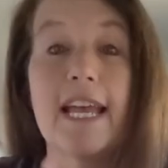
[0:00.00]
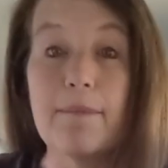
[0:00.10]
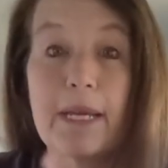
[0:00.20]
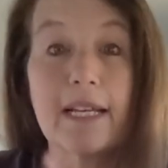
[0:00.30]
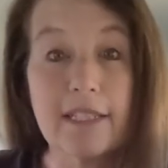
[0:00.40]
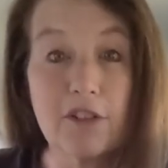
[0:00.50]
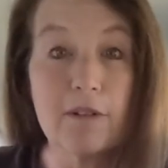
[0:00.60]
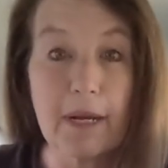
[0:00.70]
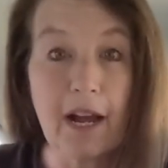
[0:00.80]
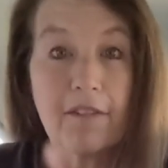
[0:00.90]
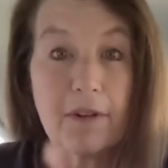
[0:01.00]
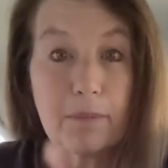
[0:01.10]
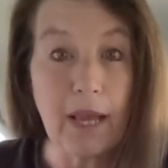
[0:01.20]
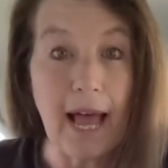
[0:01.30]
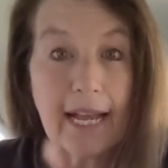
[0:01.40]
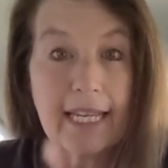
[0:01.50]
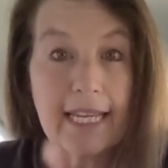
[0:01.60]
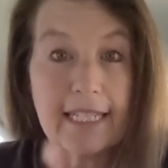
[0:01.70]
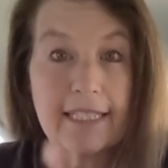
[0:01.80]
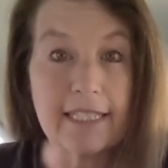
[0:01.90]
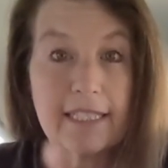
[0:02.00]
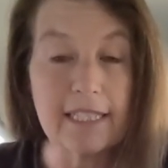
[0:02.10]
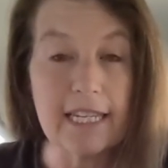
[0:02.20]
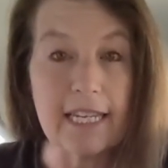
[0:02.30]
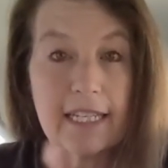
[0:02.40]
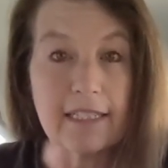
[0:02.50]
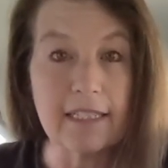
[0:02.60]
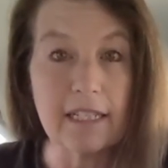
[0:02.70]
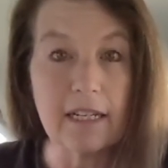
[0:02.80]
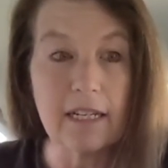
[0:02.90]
Because I drink my coffee black, it's, it